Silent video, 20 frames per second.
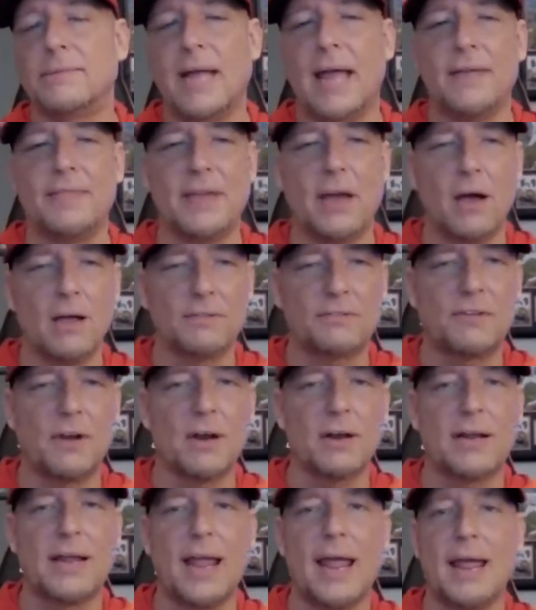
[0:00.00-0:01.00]
We had the All
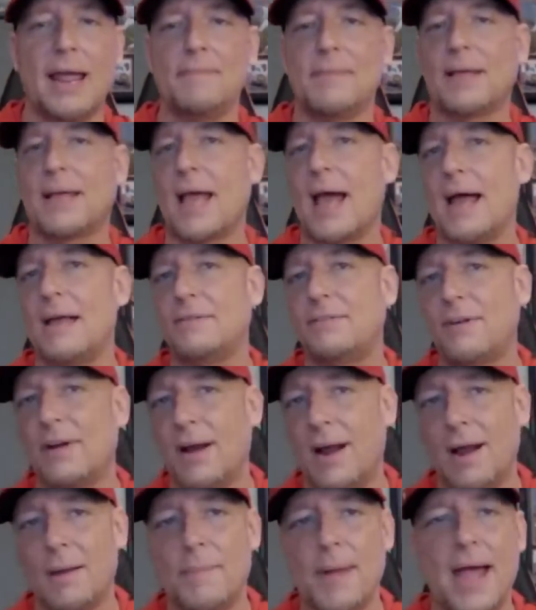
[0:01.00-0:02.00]
Star game. The guys
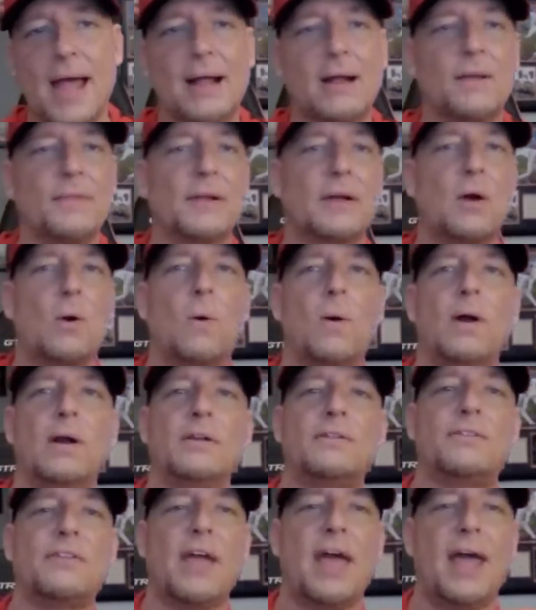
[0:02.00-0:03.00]
are, are back on the
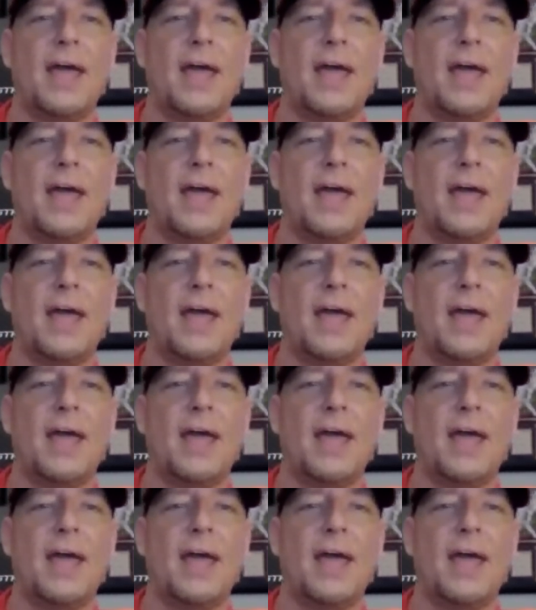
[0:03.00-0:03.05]
courts.